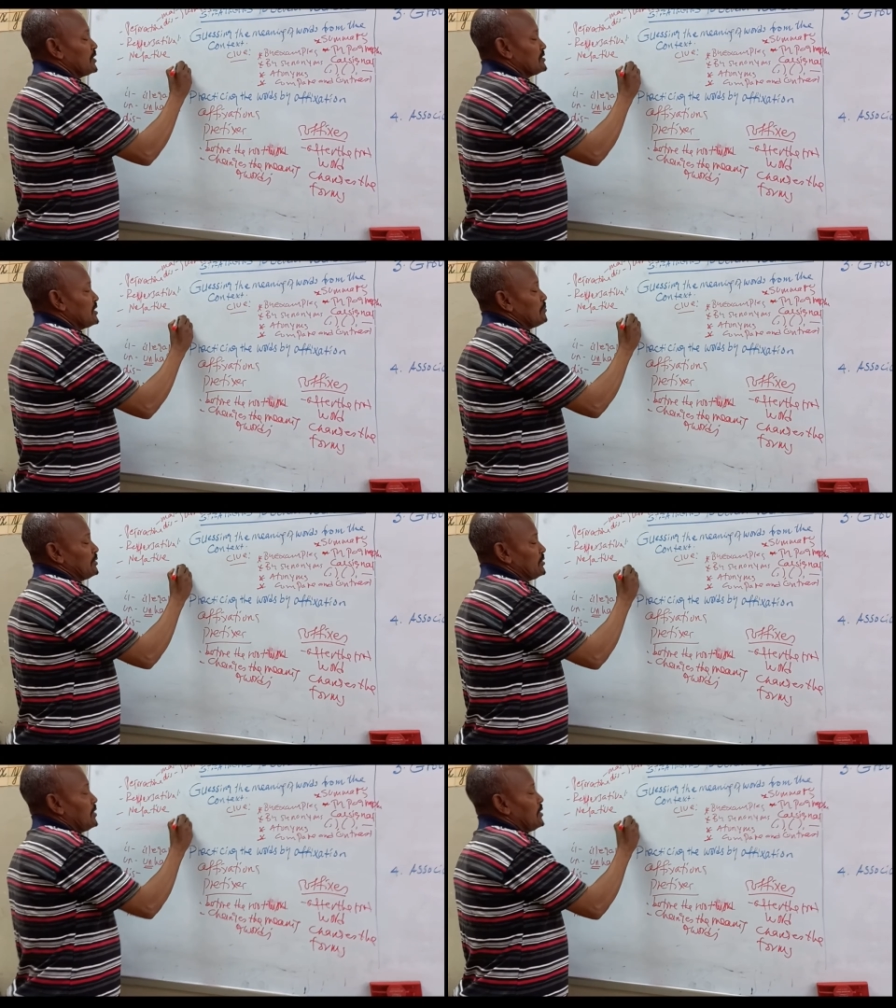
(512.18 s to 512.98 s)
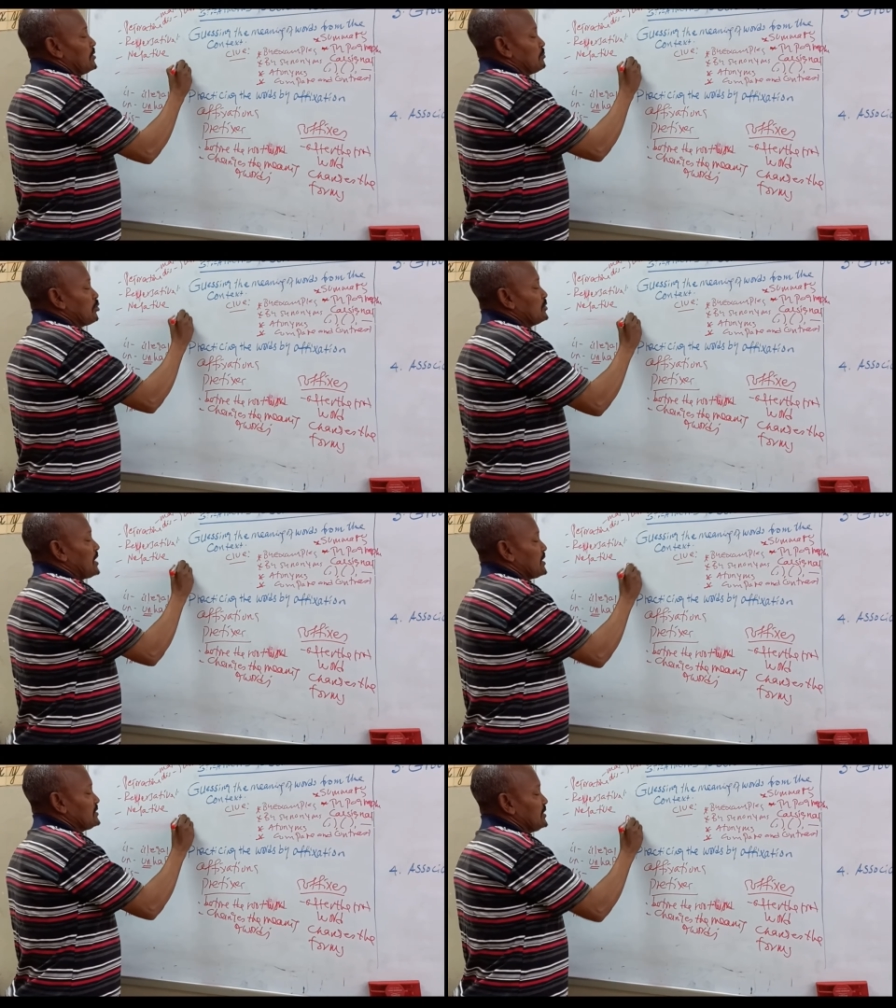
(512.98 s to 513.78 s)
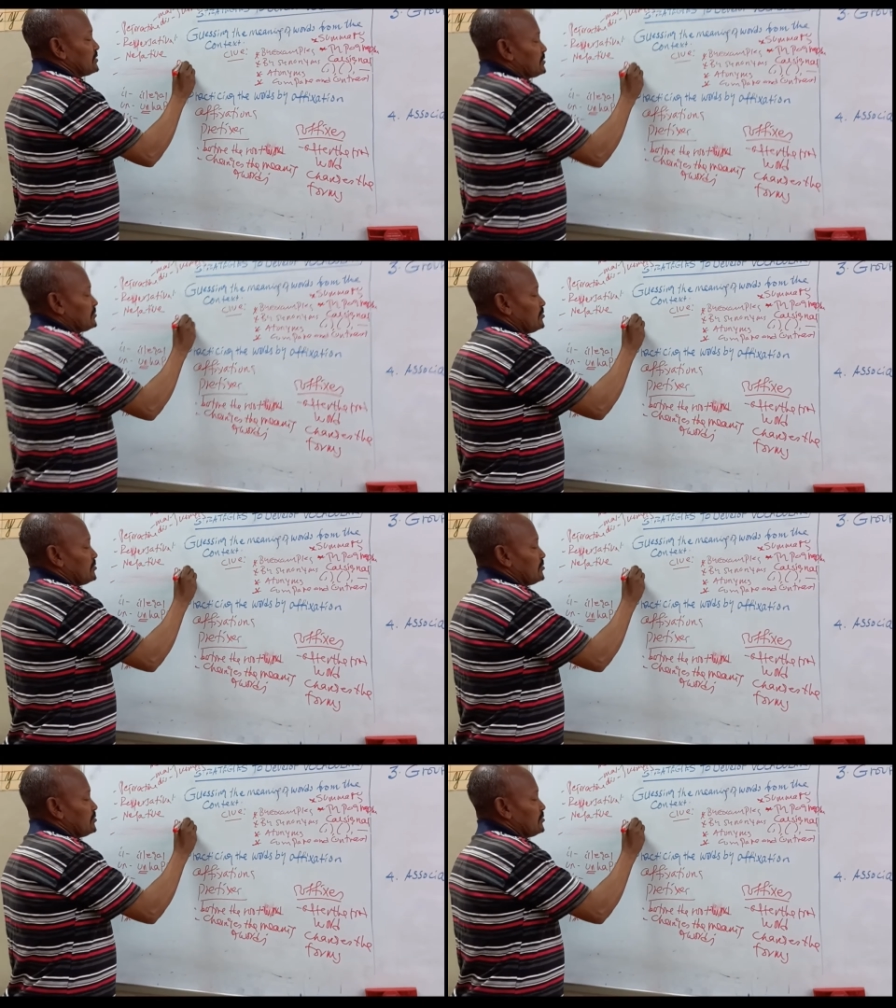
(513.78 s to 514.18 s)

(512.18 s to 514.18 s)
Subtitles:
example, product here,